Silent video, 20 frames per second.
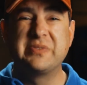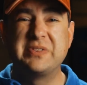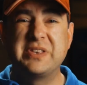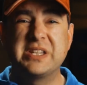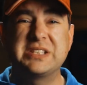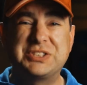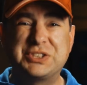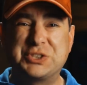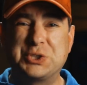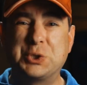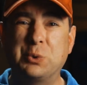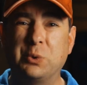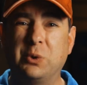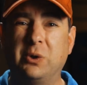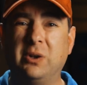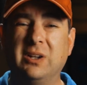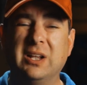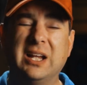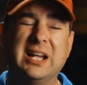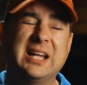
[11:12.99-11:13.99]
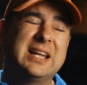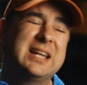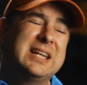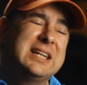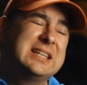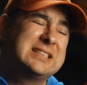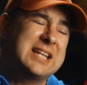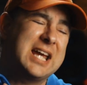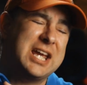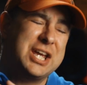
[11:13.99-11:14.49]
This tool
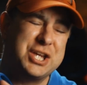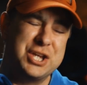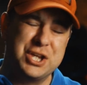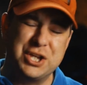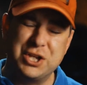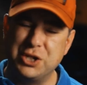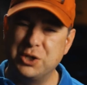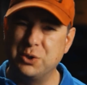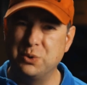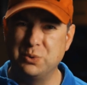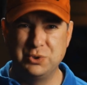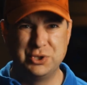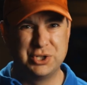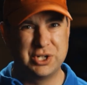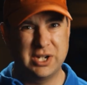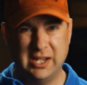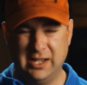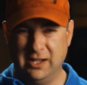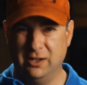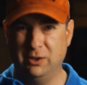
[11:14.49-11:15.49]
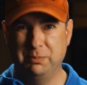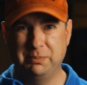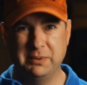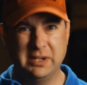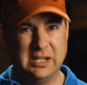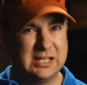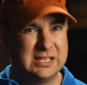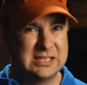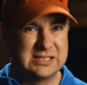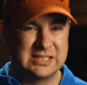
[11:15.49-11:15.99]
is a huge help.
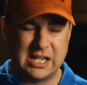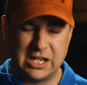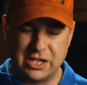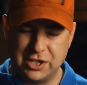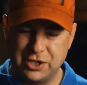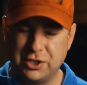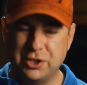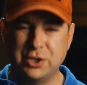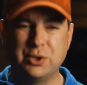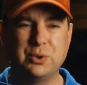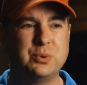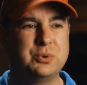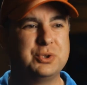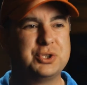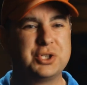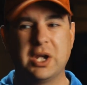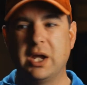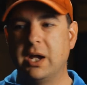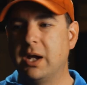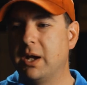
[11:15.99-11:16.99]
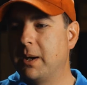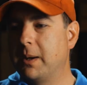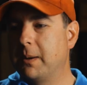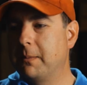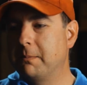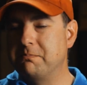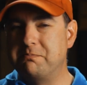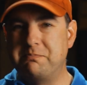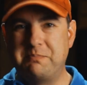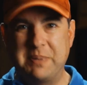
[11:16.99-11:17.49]
It is a huge
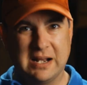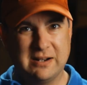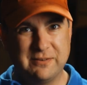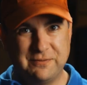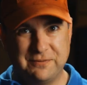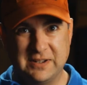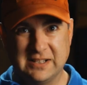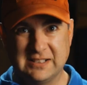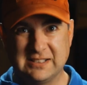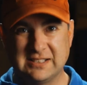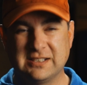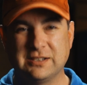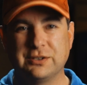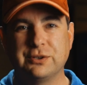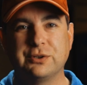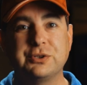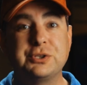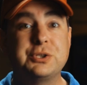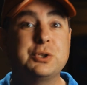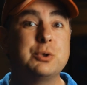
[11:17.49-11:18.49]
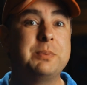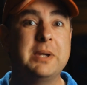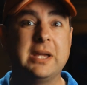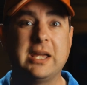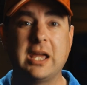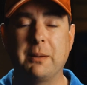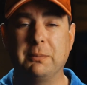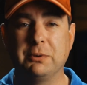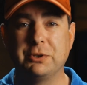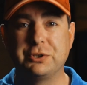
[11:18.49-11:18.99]
benefit to
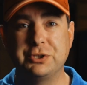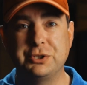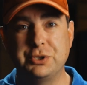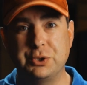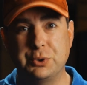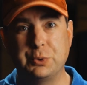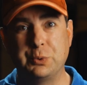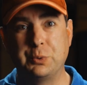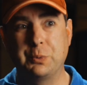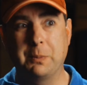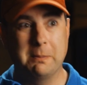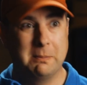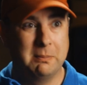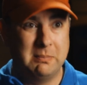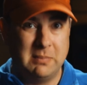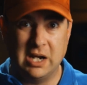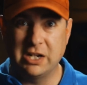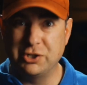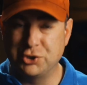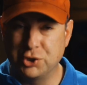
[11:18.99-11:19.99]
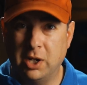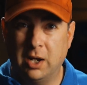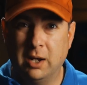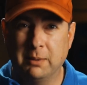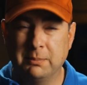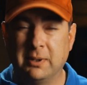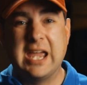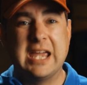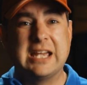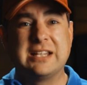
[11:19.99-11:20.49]
being able to do my
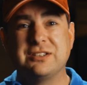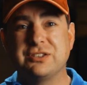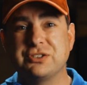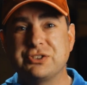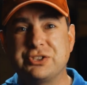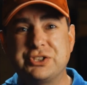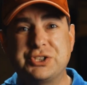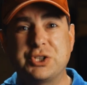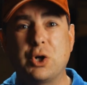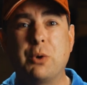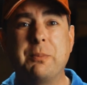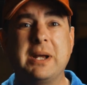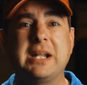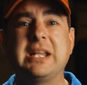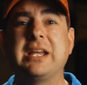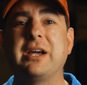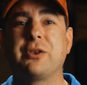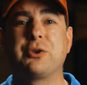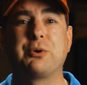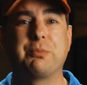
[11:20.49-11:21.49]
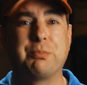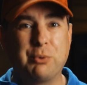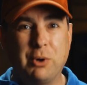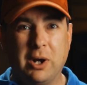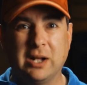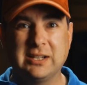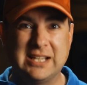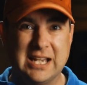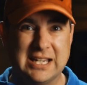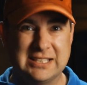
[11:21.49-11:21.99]
job. And so many other
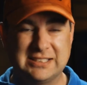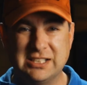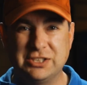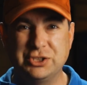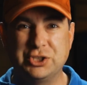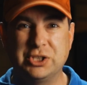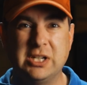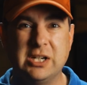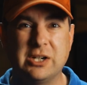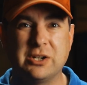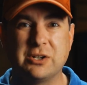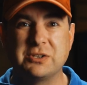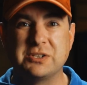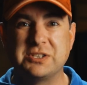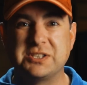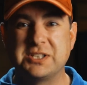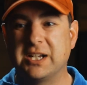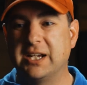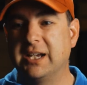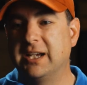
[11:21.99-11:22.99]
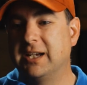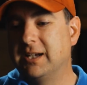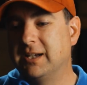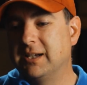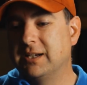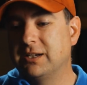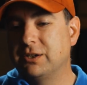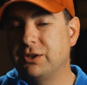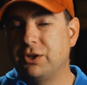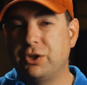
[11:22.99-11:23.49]
broadcast engineers
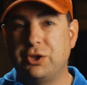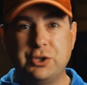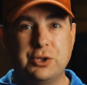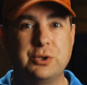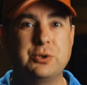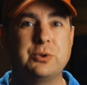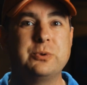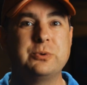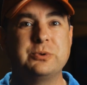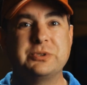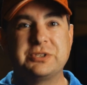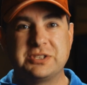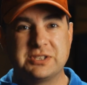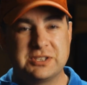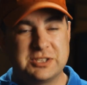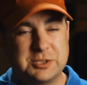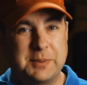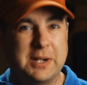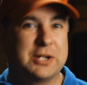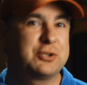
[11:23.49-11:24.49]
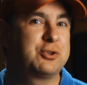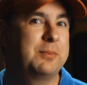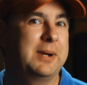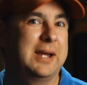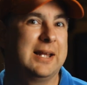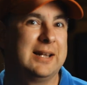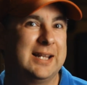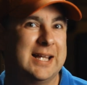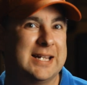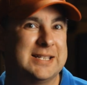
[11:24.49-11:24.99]
use spectrum
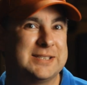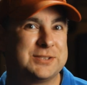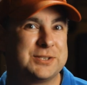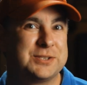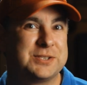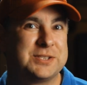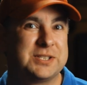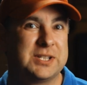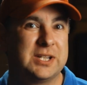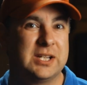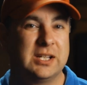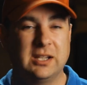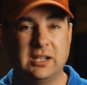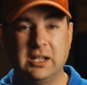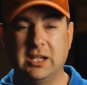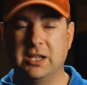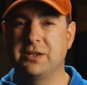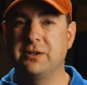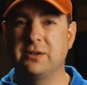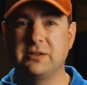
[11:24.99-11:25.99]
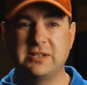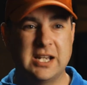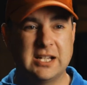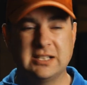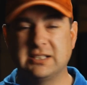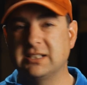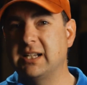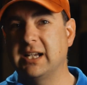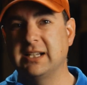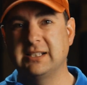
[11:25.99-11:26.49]
analyzers in their
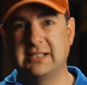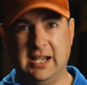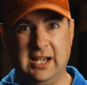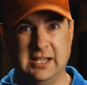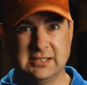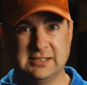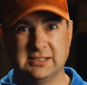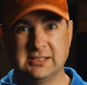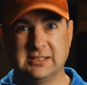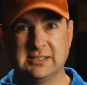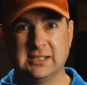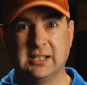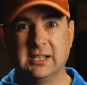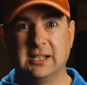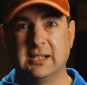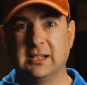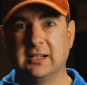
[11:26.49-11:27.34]
day-to-day tasks.